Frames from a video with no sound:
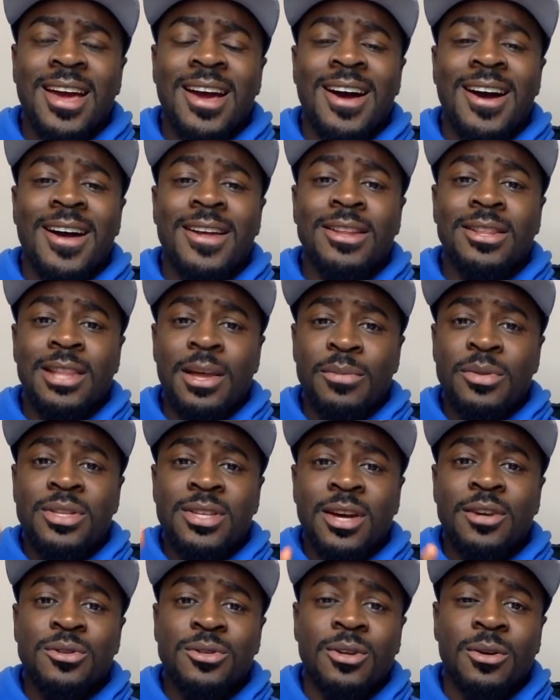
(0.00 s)
Let me
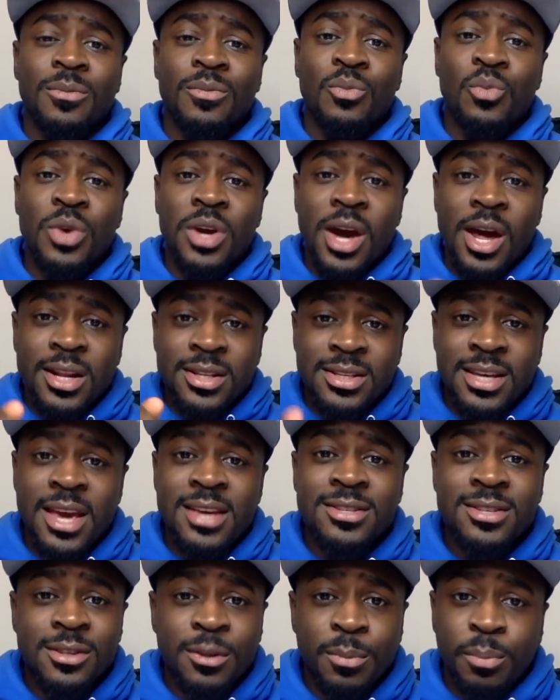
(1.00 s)
tell you something. We got a
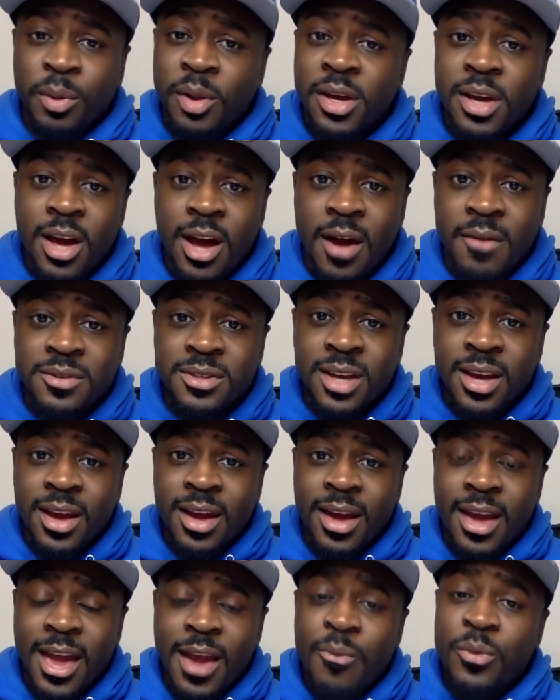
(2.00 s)
taste of the playoffs,
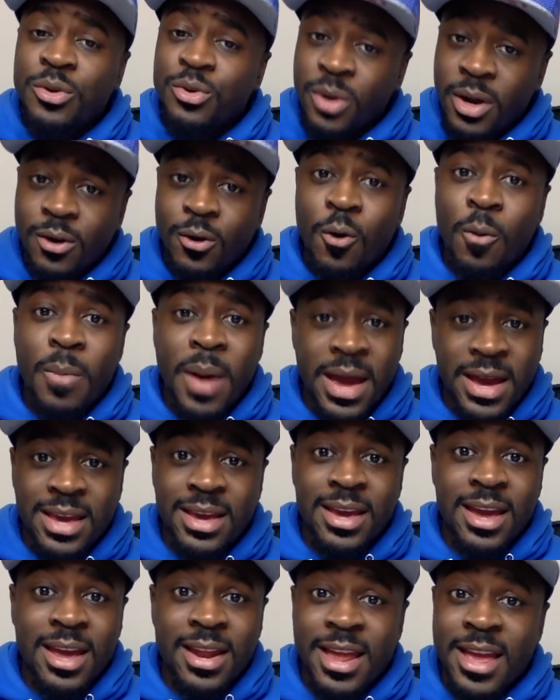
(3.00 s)
and we're trying to go back
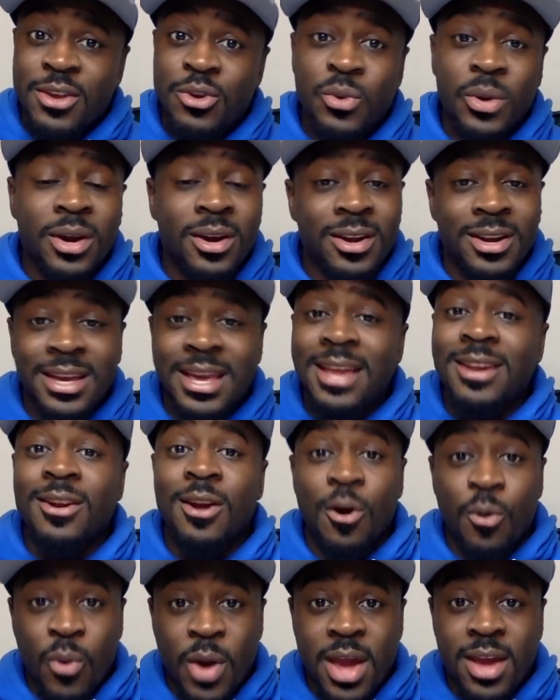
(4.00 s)
again, and you ain't going to get in
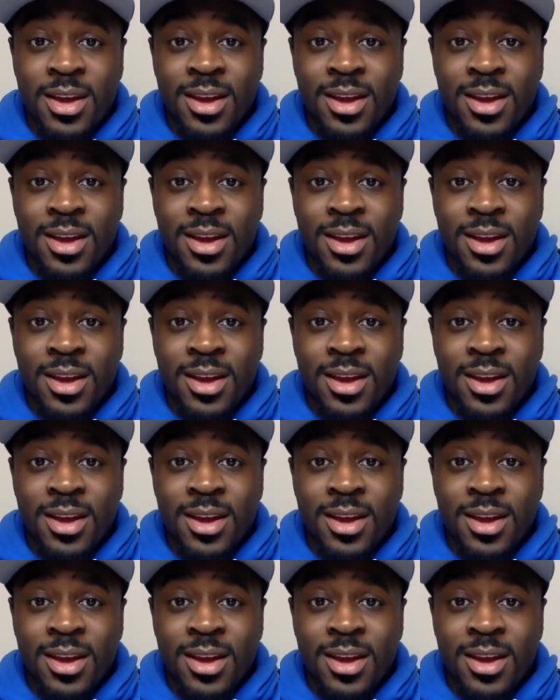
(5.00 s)
our way.